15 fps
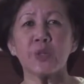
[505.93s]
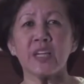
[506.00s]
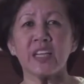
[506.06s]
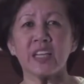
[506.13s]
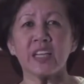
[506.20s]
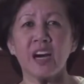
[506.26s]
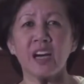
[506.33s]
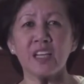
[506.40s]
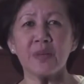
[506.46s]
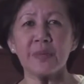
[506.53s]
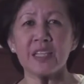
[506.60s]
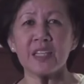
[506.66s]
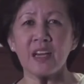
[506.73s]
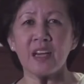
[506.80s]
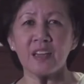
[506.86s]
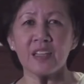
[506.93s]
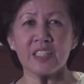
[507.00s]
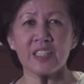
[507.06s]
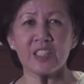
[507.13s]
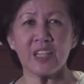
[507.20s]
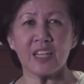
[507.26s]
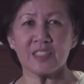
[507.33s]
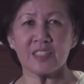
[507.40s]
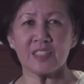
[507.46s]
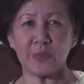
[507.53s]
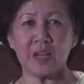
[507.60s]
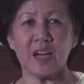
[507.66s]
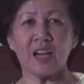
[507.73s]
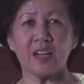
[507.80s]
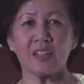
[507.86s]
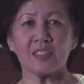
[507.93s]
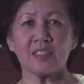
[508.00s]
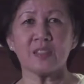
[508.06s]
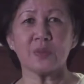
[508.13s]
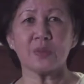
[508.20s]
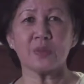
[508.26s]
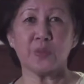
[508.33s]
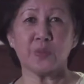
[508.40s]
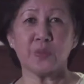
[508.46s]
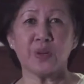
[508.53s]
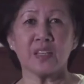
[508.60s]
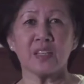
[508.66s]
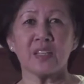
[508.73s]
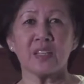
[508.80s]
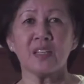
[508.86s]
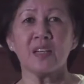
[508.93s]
economic knowledge as well as to the world